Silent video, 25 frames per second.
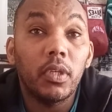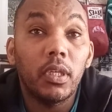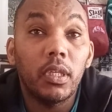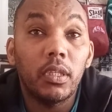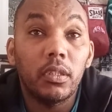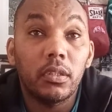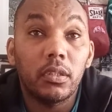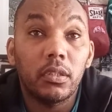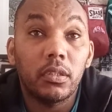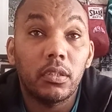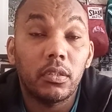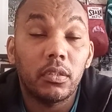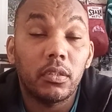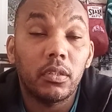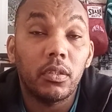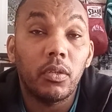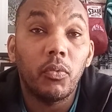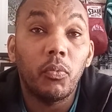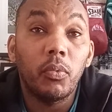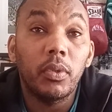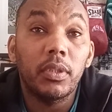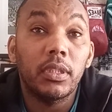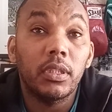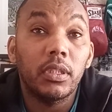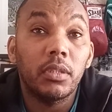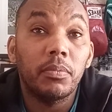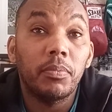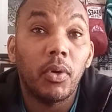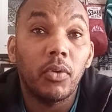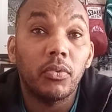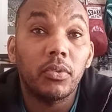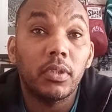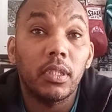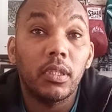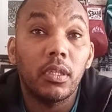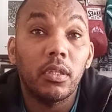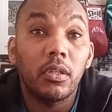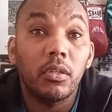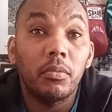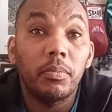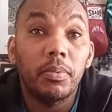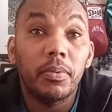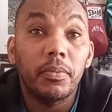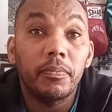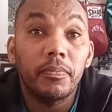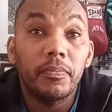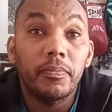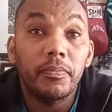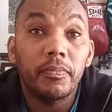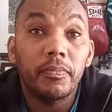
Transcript: It's Witter's Boxing Club.